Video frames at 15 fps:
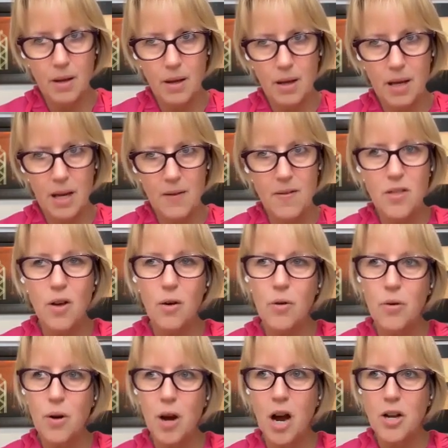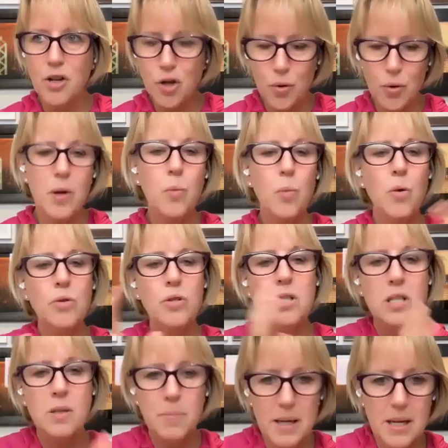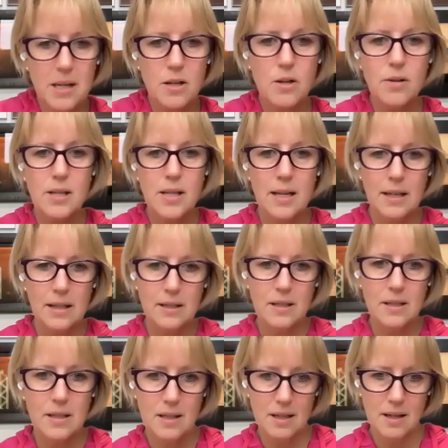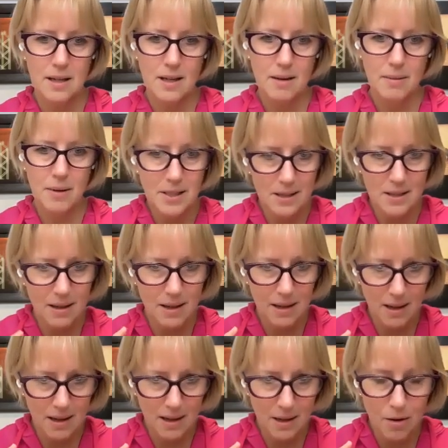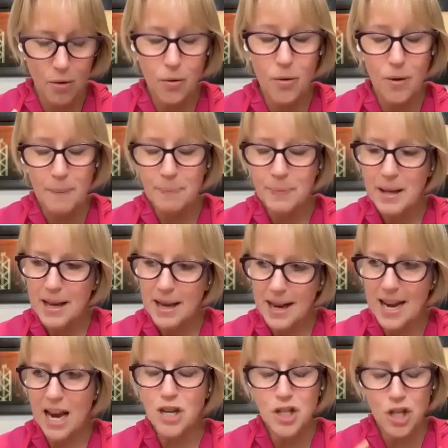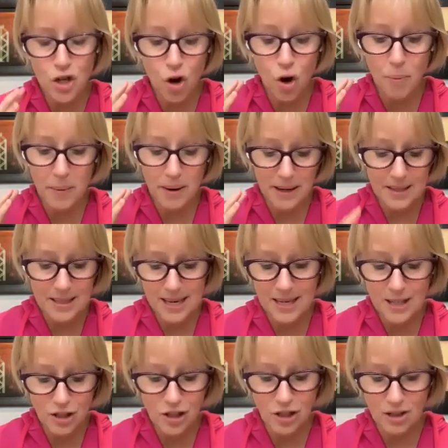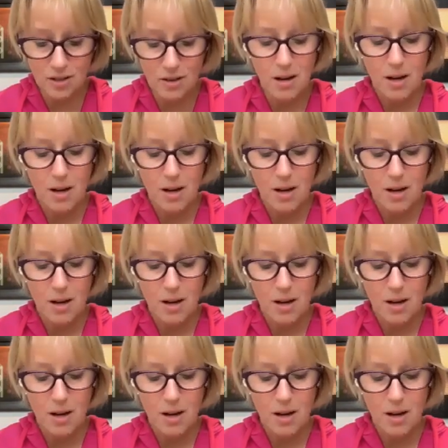even though I knew he wanted to be in New Zealand, because he actually got my attention